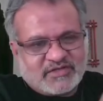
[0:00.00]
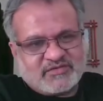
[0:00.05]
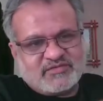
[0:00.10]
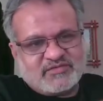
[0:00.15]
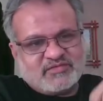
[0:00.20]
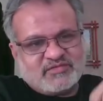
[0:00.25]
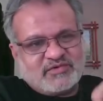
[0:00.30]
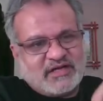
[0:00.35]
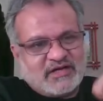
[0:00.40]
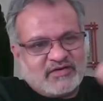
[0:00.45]
But
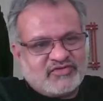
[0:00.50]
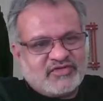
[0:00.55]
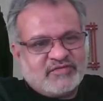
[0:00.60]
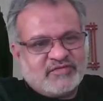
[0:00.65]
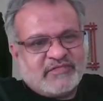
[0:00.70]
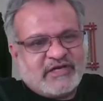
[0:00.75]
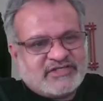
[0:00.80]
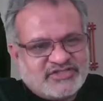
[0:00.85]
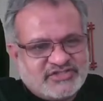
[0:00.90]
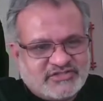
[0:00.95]
how do
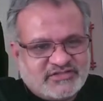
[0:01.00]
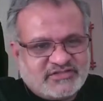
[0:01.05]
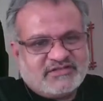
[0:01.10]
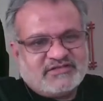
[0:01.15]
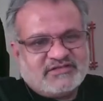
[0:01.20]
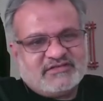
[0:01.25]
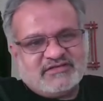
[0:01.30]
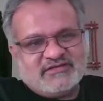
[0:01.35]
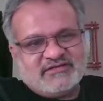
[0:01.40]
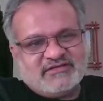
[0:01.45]
you measure
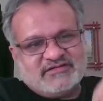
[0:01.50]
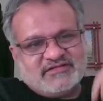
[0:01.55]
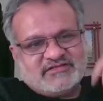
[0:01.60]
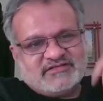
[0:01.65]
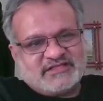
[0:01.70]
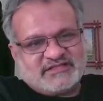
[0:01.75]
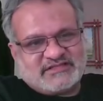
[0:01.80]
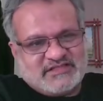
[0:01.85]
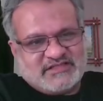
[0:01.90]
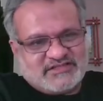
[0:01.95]

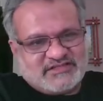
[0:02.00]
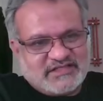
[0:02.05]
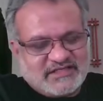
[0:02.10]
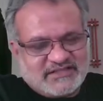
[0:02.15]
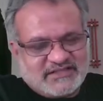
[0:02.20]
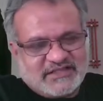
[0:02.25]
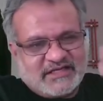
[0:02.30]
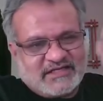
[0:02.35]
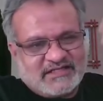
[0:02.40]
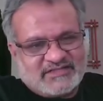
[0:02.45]
the success?
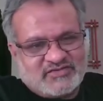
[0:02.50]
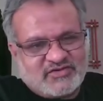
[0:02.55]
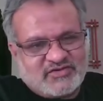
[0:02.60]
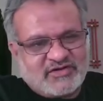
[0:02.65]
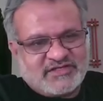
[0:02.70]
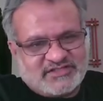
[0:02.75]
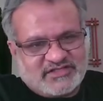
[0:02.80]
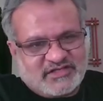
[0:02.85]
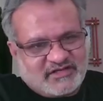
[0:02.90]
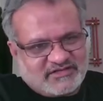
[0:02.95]
That is
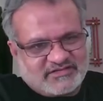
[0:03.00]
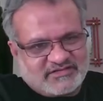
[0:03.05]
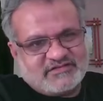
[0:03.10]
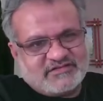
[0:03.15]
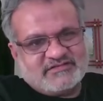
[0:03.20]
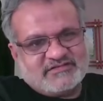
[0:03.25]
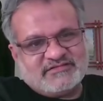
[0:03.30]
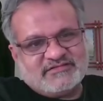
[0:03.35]
not a result,